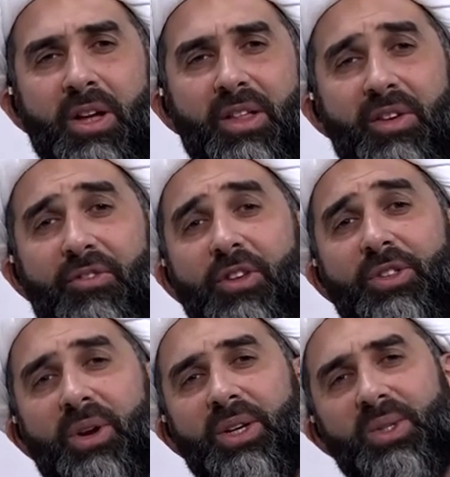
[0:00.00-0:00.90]
the
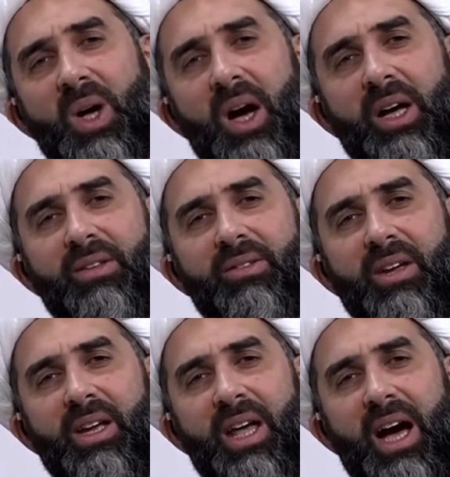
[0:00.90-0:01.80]
fitri side
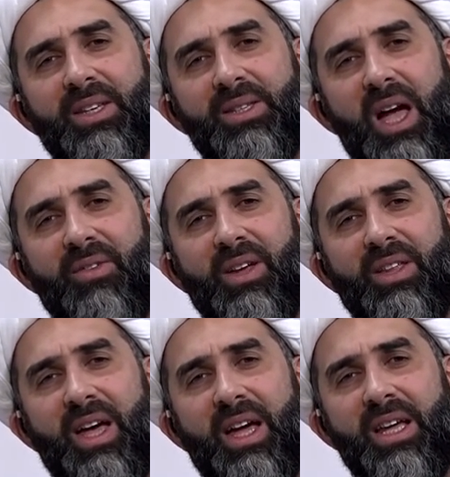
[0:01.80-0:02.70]
in us having
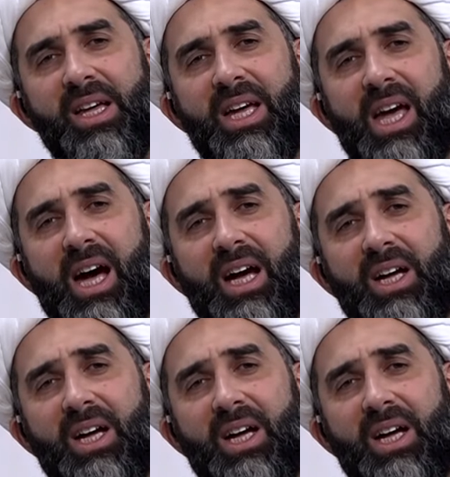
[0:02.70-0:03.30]
that uh,